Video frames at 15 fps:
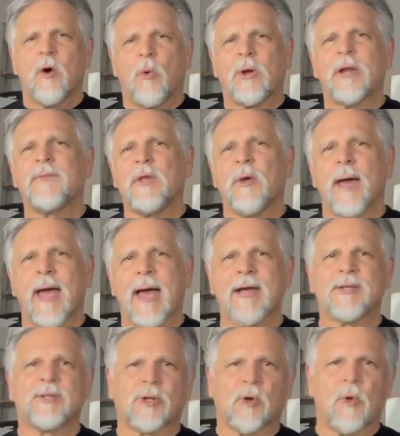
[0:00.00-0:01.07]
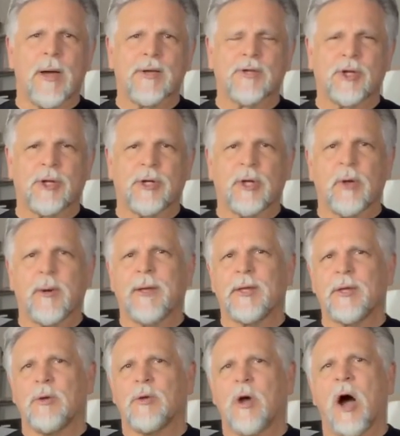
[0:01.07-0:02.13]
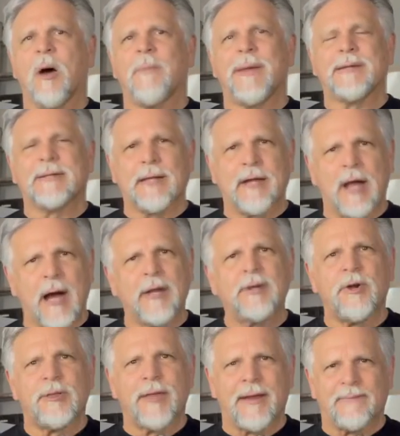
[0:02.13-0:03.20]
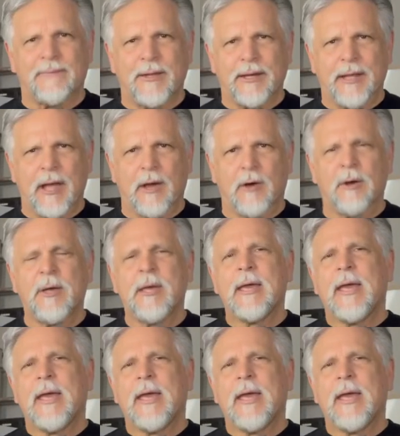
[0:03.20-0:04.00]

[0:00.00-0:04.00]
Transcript: One of you asked a question, you, you commented under that video